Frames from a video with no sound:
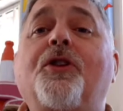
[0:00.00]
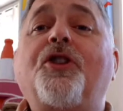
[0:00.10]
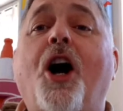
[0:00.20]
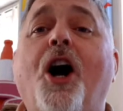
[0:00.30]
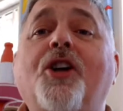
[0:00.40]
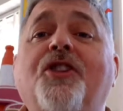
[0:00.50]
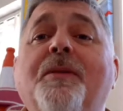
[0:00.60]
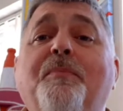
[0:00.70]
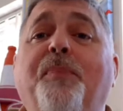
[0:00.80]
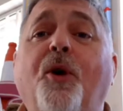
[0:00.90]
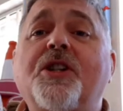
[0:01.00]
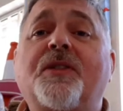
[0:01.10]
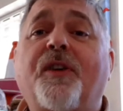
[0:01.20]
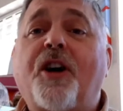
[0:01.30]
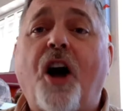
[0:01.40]
charging points
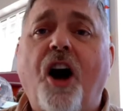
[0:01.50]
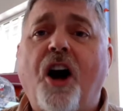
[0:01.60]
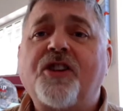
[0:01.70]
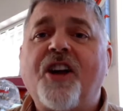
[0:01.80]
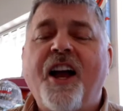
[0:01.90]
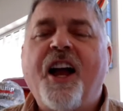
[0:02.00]
for cars.